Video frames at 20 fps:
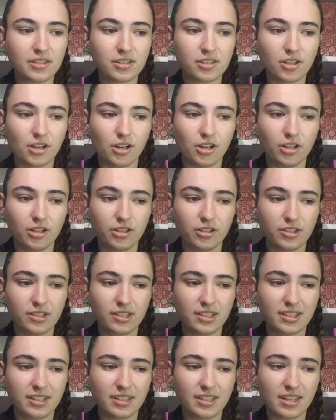So
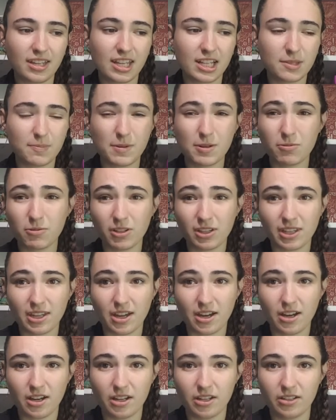it's been really
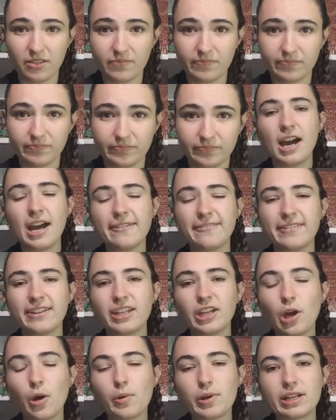hard. I
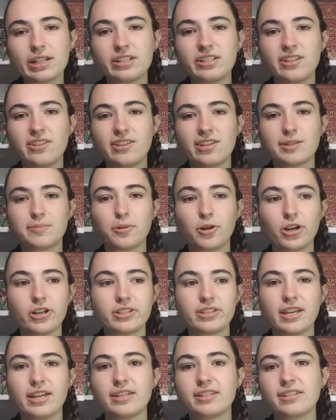think going into this
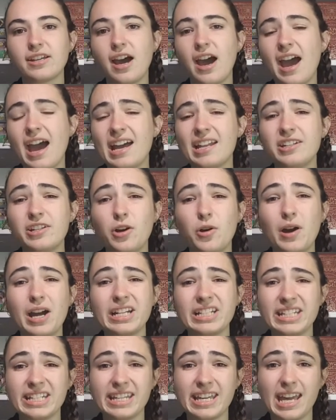process, I had no
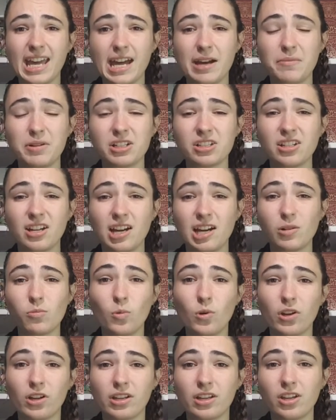idea how much hard
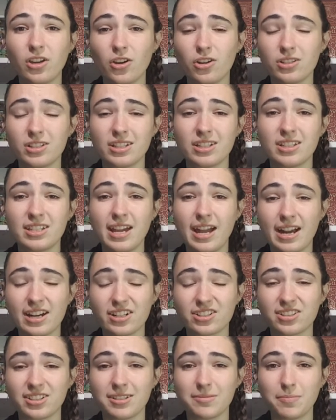work goes into
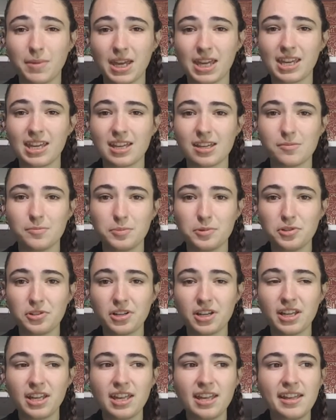actually making a
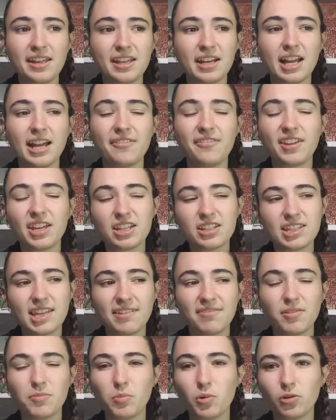book. And I think it's
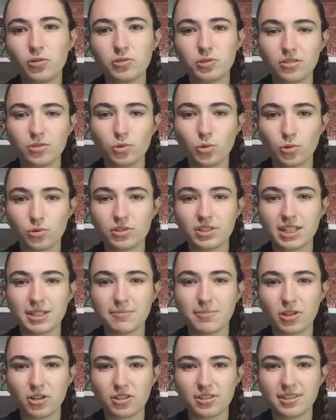even more
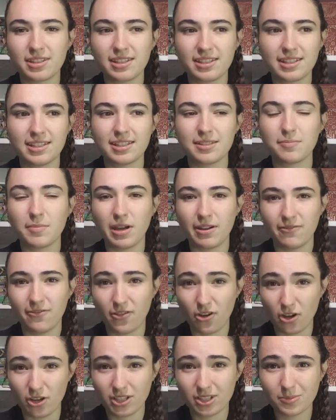daunting because this is my
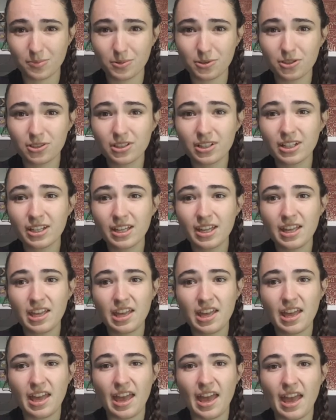first book
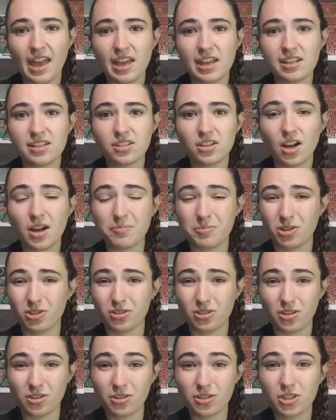and I'm
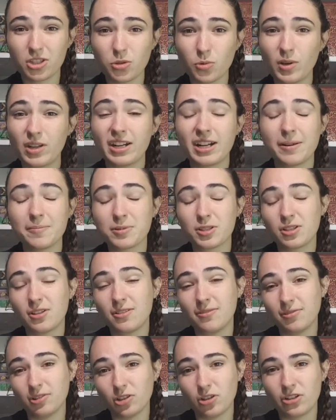not used to it and I'm sort
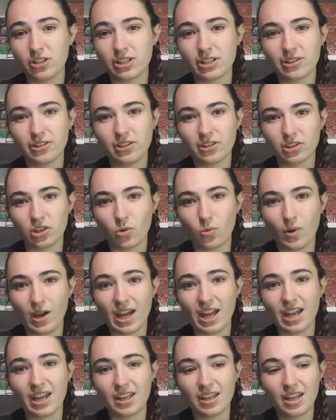of learning along the
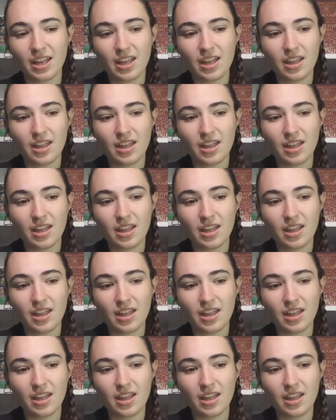way.